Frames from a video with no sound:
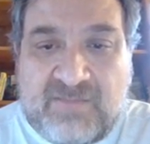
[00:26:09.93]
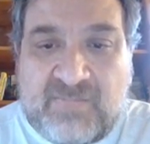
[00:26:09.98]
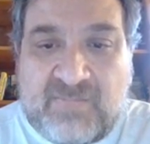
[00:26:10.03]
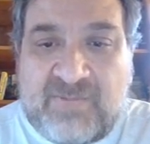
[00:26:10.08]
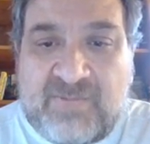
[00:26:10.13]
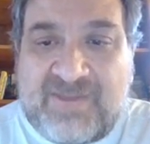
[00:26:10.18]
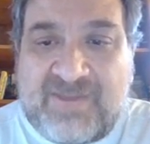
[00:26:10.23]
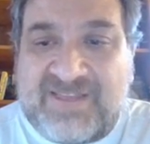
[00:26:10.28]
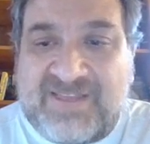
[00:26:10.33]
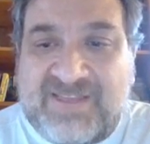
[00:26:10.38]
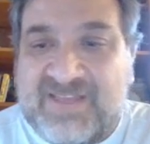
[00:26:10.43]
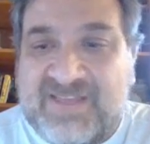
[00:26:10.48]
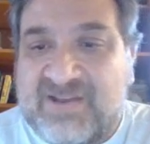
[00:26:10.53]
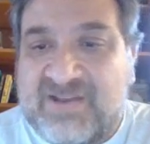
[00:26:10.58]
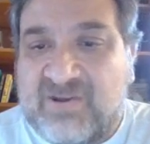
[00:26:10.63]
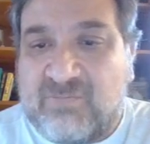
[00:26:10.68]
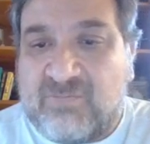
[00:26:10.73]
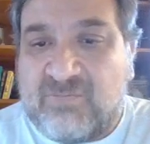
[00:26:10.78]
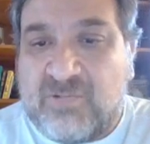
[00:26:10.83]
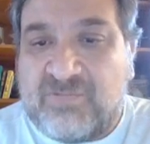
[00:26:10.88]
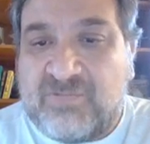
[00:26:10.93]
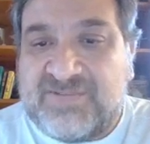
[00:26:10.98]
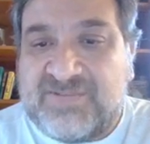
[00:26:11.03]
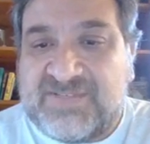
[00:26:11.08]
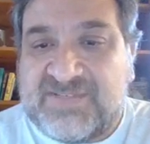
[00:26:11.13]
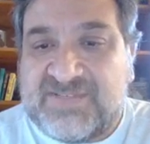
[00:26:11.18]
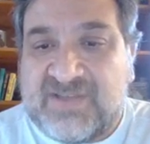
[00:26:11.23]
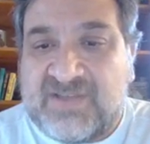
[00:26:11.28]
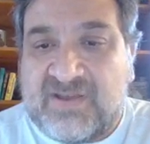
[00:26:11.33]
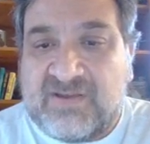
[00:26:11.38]
Maybe I can get a road
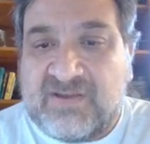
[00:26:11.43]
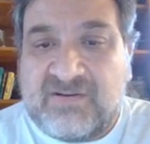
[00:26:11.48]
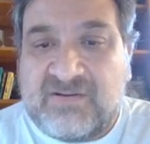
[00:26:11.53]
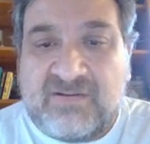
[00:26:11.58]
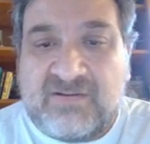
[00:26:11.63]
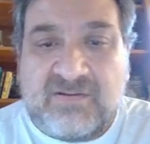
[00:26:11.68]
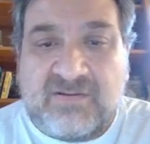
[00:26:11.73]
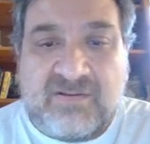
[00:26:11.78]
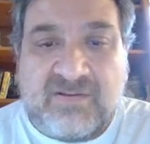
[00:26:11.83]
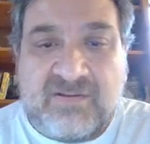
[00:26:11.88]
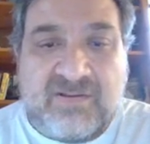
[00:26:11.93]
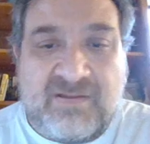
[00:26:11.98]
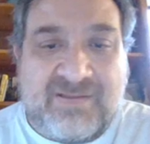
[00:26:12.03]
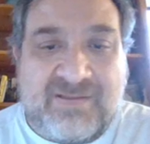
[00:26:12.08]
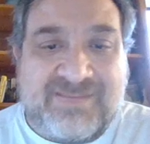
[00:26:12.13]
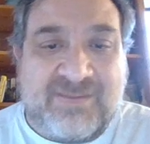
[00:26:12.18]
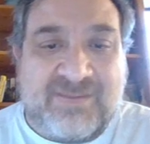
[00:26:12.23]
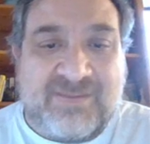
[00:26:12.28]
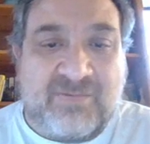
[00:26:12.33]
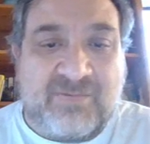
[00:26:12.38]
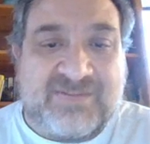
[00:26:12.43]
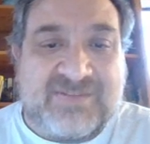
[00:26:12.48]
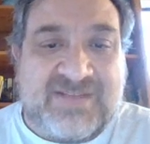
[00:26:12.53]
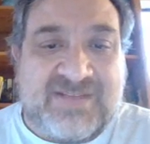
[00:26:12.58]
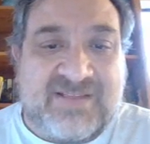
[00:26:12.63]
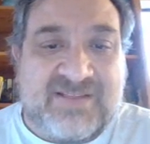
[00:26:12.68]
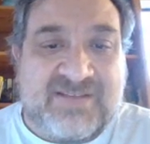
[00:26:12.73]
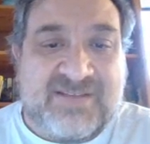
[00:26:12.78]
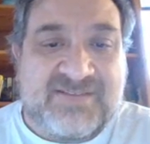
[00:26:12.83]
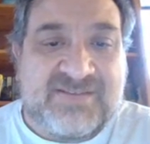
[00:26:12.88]
sign that will
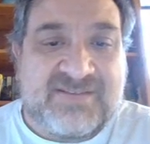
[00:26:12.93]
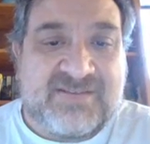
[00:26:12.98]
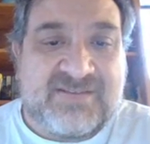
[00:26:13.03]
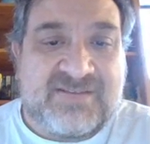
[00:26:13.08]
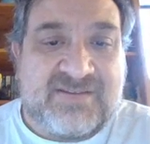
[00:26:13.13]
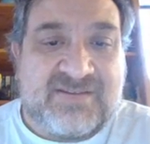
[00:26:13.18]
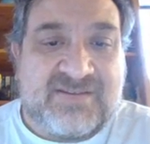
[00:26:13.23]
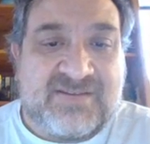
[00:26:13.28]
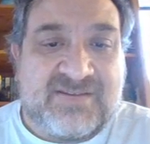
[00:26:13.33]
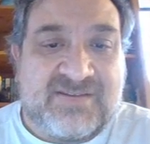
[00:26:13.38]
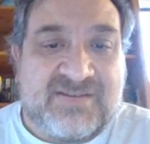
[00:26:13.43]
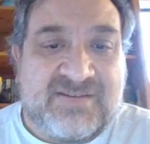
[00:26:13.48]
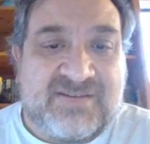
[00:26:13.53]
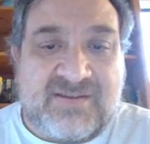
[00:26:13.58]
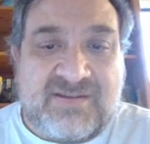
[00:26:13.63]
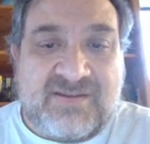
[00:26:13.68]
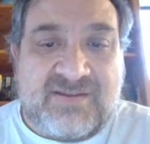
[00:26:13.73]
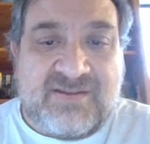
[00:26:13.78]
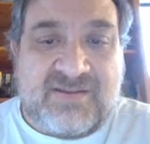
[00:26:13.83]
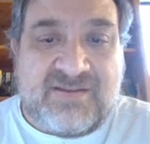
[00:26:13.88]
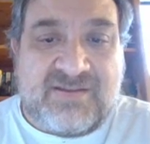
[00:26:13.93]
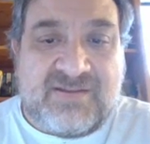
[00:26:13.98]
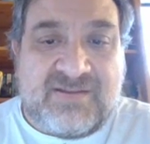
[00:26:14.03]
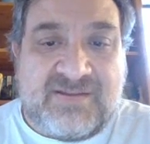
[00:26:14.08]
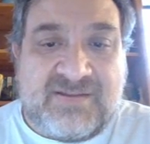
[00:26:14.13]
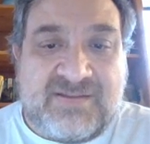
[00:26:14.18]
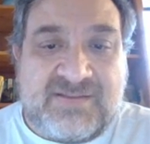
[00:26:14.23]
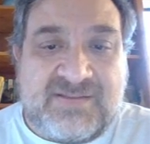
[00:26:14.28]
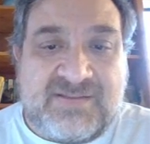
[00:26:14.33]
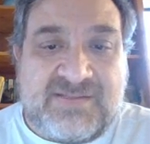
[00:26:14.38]
tell us
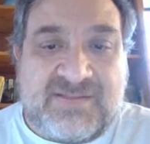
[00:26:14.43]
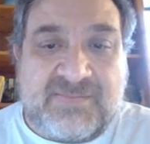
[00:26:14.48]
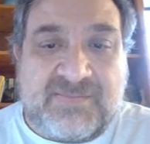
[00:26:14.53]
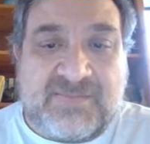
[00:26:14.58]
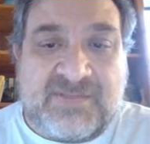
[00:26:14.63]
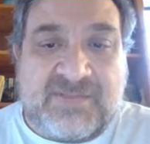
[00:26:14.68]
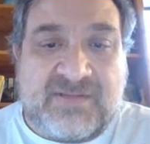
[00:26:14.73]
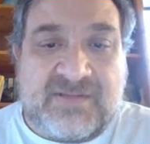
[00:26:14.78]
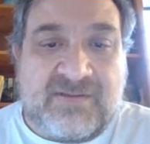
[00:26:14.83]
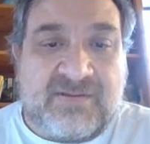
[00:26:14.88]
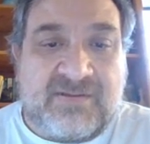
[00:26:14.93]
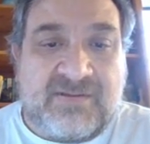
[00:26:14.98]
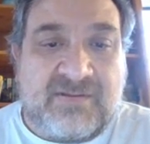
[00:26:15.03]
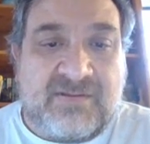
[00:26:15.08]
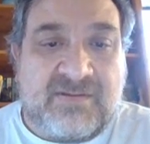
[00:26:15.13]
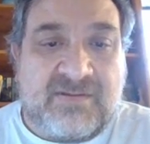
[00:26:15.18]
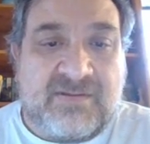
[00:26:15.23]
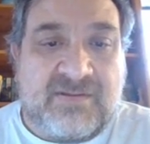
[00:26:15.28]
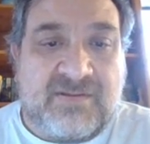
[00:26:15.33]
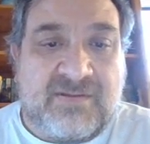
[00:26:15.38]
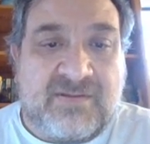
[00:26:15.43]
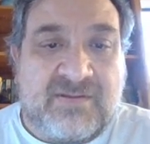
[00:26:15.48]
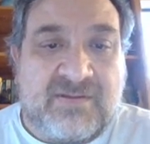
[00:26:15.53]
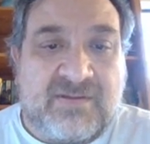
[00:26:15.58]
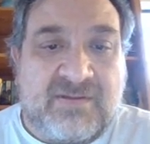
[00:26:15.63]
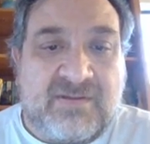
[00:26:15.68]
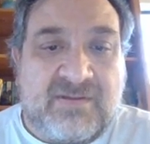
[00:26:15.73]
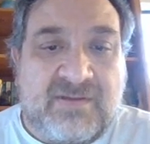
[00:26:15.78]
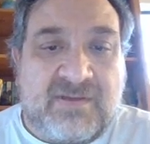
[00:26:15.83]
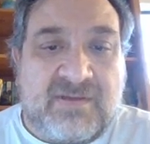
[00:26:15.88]
something
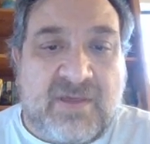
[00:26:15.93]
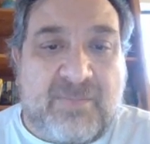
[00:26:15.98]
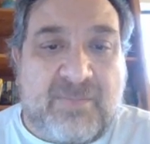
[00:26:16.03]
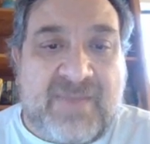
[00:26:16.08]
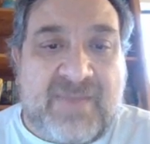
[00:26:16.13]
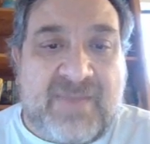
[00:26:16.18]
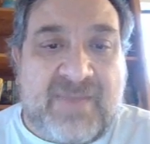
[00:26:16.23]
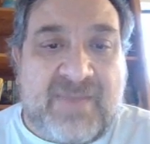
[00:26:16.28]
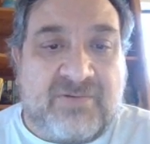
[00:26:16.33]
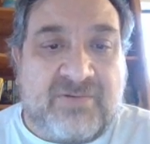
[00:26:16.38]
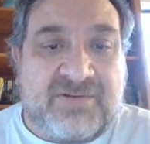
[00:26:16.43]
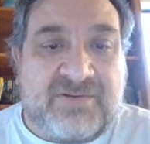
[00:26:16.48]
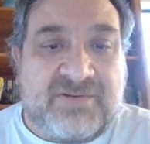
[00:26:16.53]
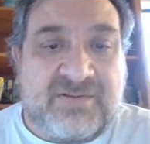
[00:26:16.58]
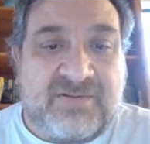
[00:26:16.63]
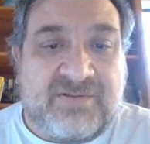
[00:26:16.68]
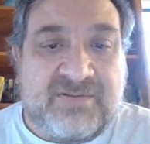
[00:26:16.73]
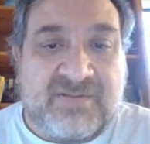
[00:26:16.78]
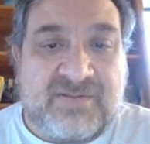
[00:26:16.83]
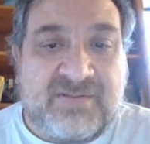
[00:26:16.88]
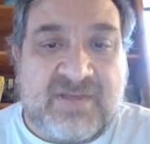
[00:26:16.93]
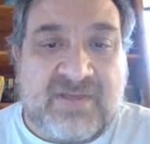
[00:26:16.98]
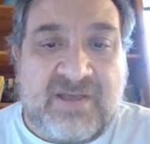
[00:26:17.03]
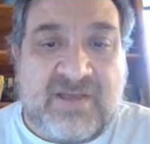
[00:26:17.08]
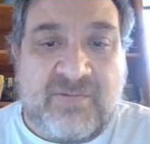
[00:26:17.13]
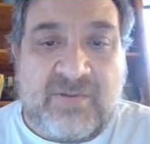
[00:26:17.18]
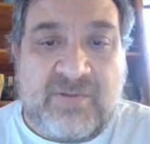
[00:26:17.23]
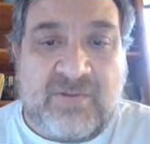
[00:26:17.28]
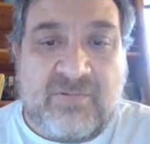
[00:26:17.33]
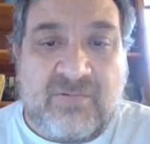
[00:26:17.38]
about the
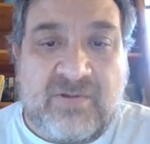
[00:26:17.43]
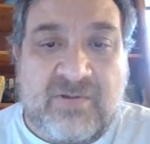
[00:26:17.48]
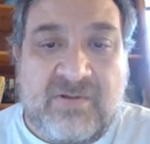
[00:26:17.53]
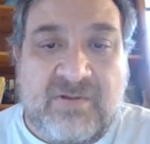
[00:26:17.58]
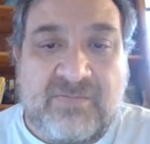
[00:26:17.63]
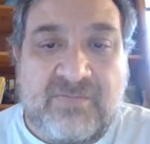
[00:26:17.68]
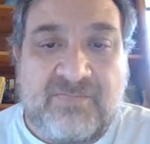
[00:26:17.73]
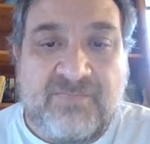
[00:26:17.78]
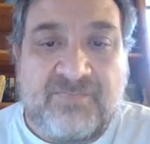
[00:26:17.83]
highway we're on.